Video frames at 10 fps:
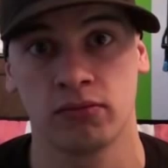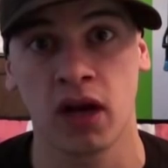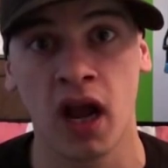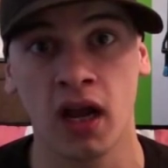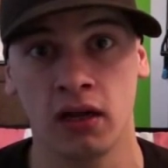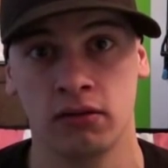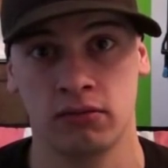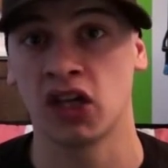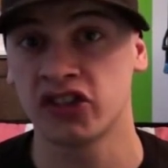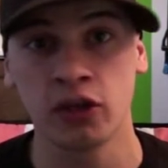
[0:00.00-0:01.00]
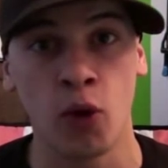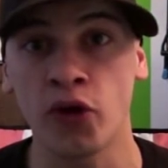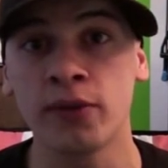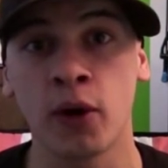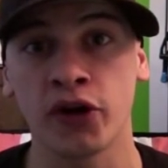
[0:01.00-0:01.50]
Okay? I'll still
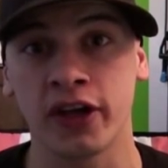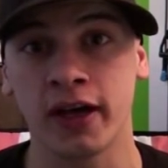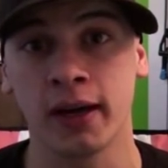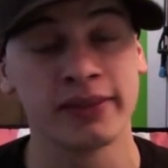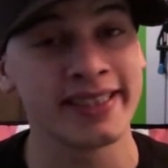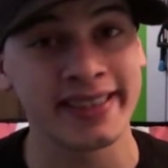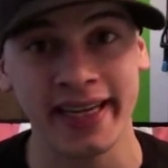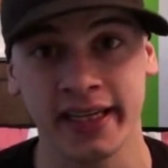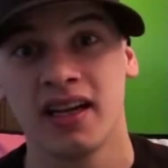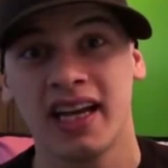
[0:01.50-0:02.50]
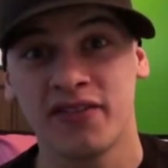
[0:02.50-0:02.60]
motorboat you, I'm just saying.